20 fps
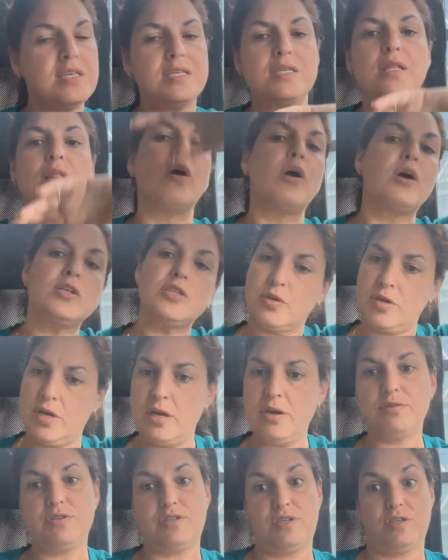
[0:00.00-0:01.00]
this larger
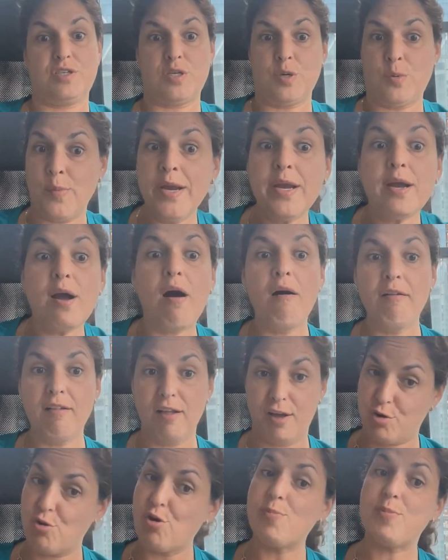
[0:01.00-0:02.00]
ecosystem we
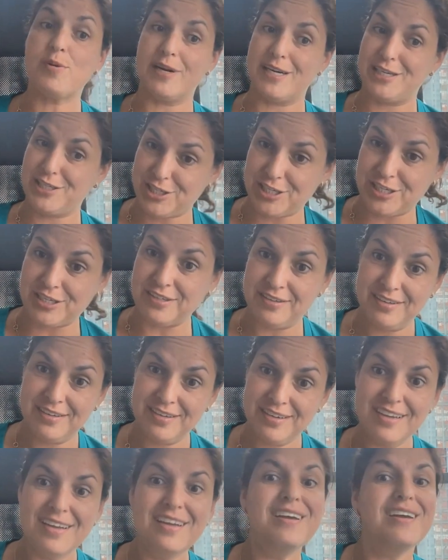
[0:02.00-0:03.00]
call a corporation?
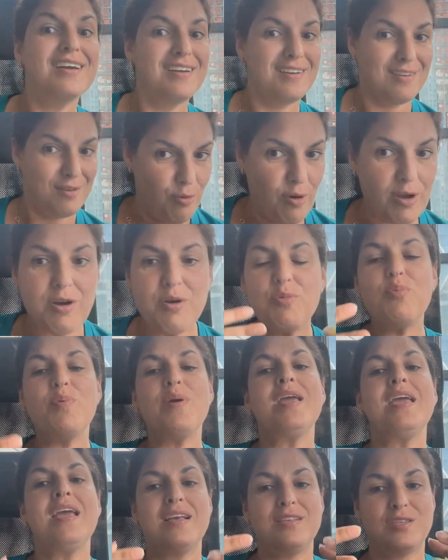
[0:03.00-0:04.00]
What are
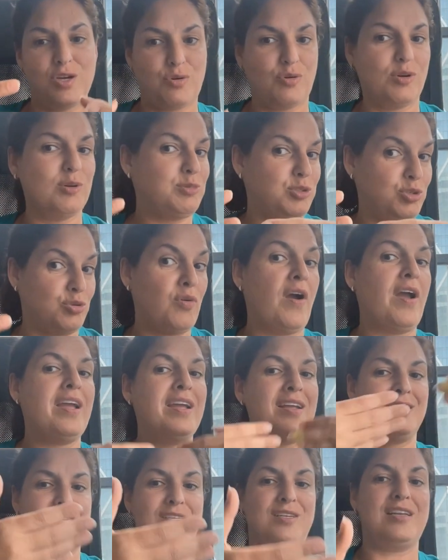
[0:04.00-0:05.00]
we as a group
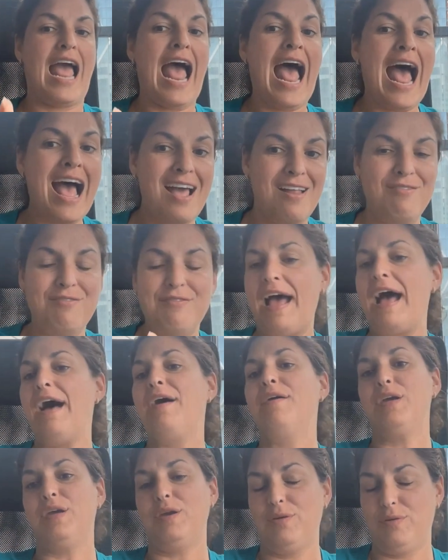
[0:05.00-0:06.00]
trying to add
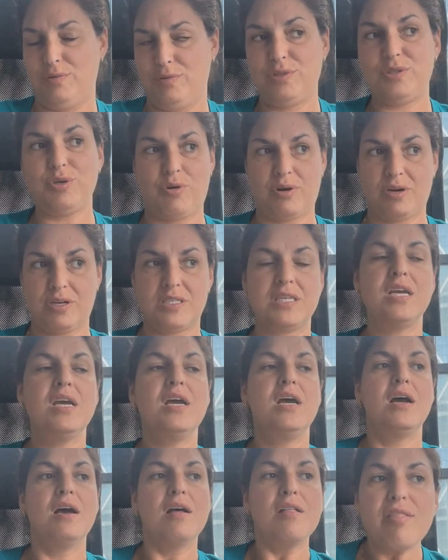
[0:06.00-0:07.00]
value towards
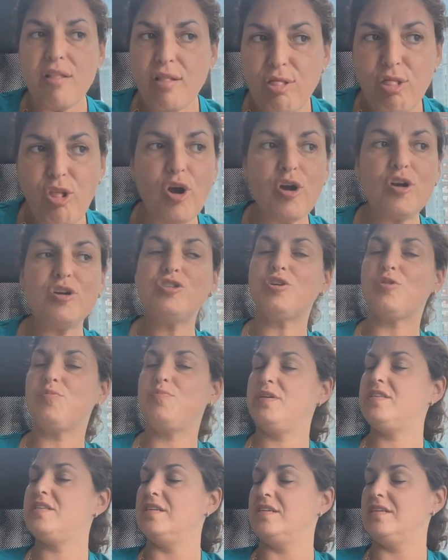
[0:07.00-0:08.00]
the larger
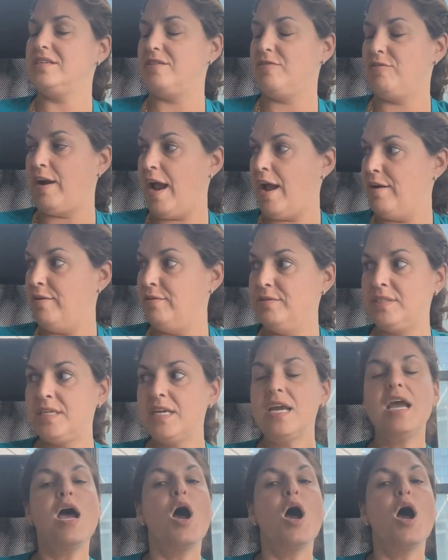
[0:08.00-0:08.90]
business around?